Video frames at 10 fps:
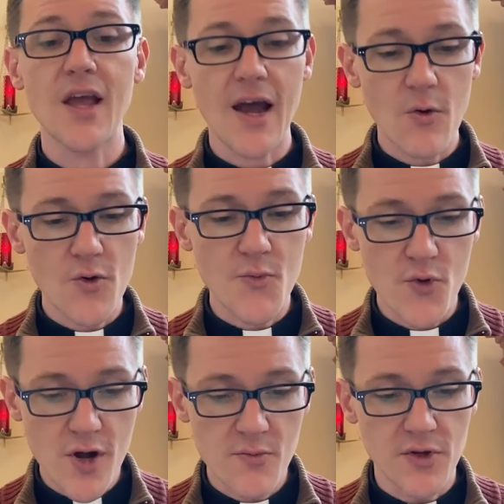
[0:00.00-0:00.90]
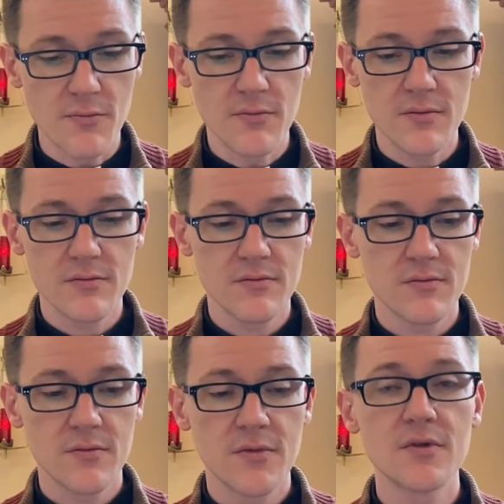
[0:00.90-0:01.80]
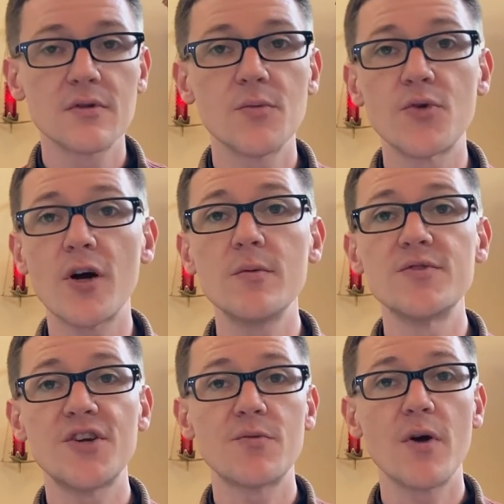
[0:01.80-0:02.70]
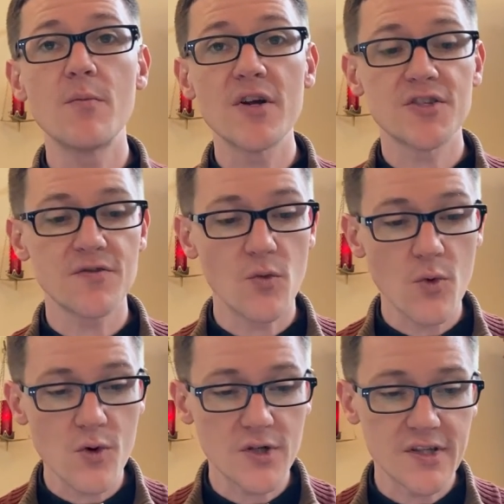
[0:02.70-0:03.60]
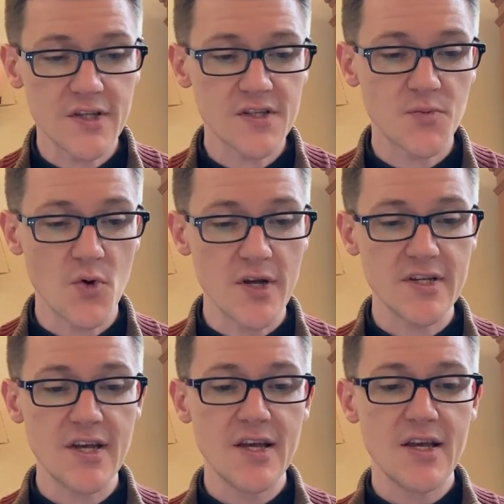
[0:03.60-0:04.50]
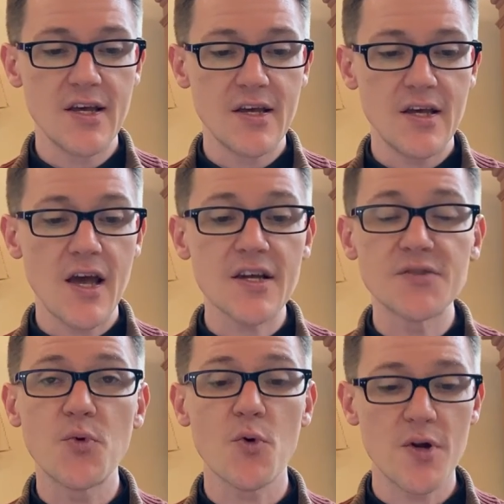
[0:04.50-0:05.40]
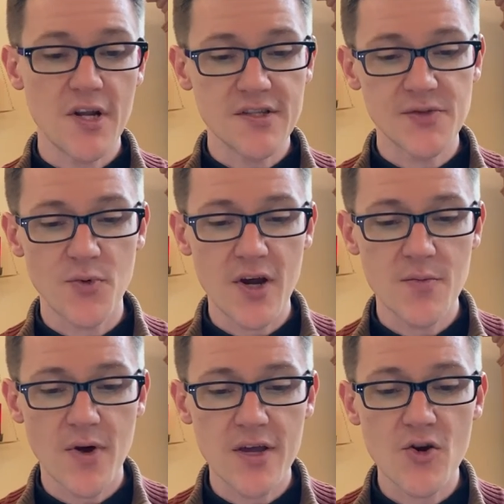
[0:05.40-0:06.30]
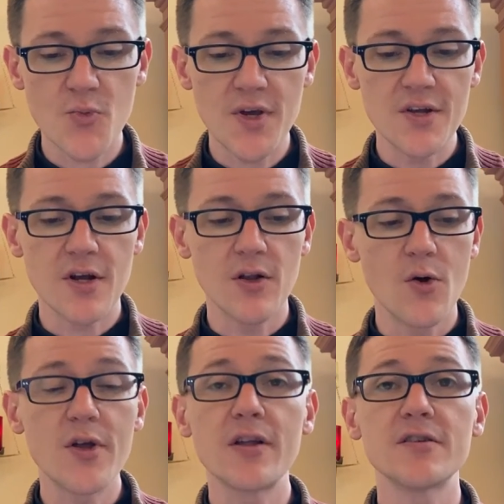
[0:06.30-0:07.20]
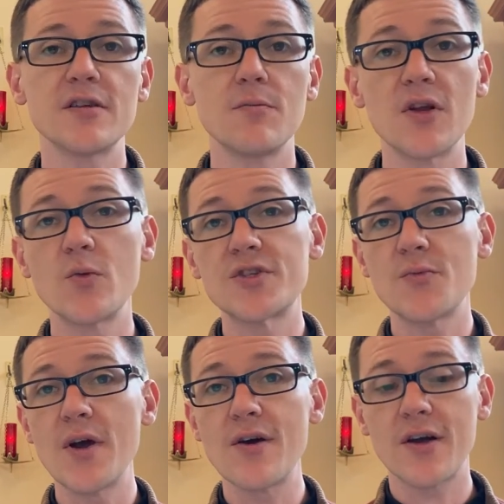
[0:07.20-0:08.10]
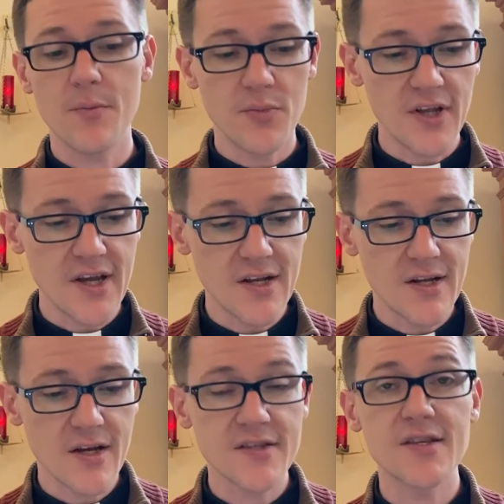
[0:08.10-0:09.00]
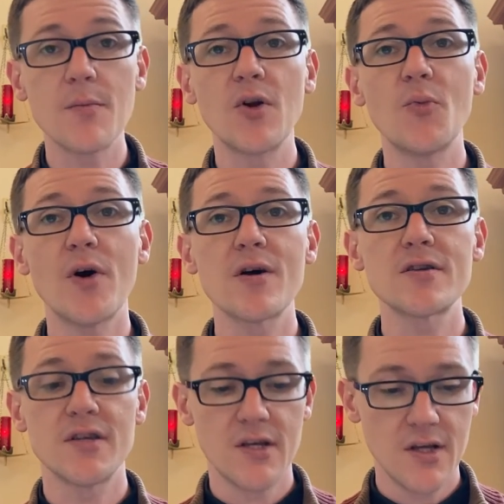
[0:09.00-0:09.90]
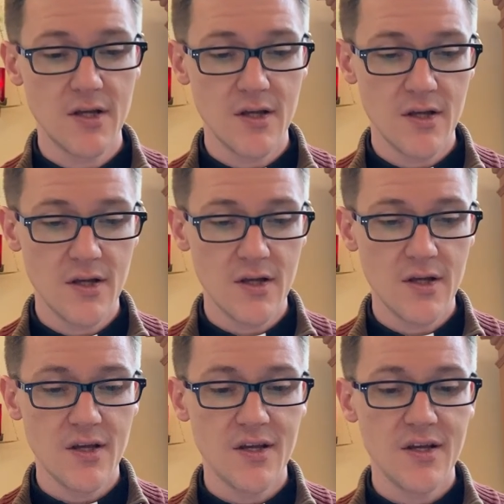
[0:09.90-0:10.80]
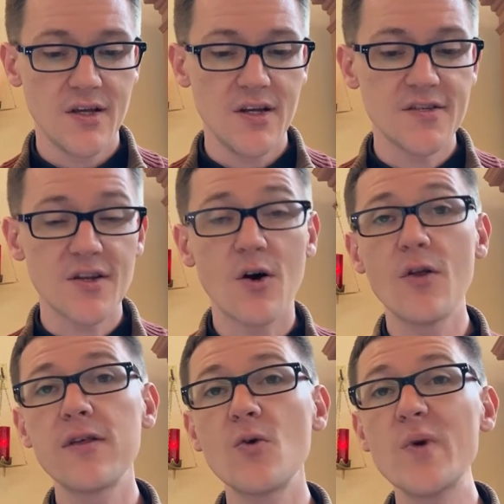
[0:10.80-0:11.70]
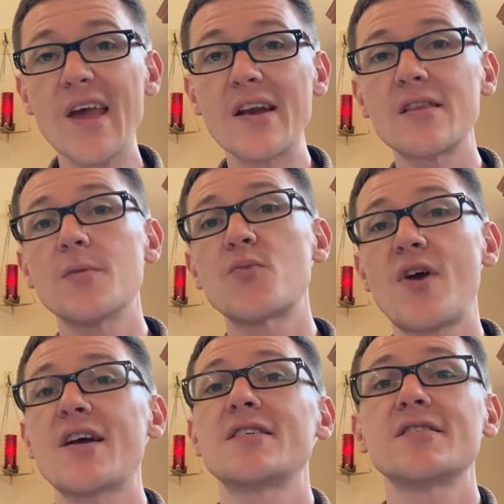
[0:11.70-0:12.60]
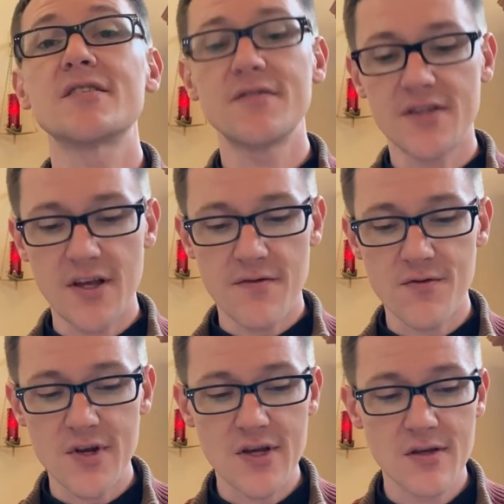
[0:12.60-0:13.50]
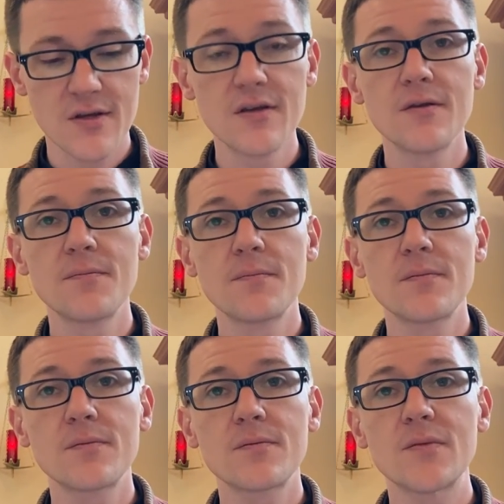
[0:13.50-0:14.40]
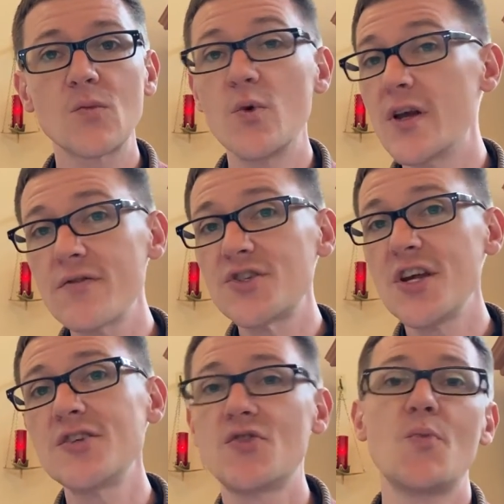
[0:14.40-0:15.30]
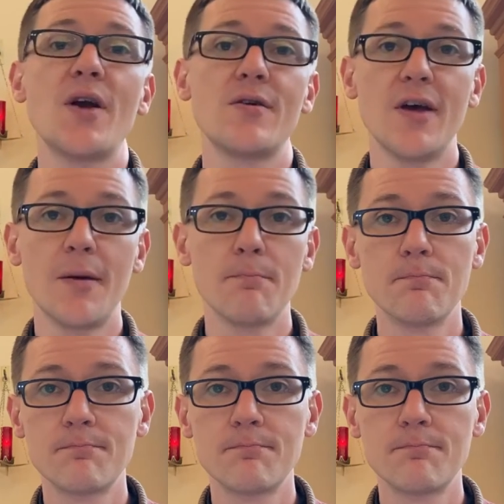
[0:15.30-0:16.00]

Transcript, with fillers: Our problem, a problem shared by much of the world at this point, exported and spread by European colonialism, in which America played a seminal part, is that although we ended the practice of slavery, we never changed the paradigm.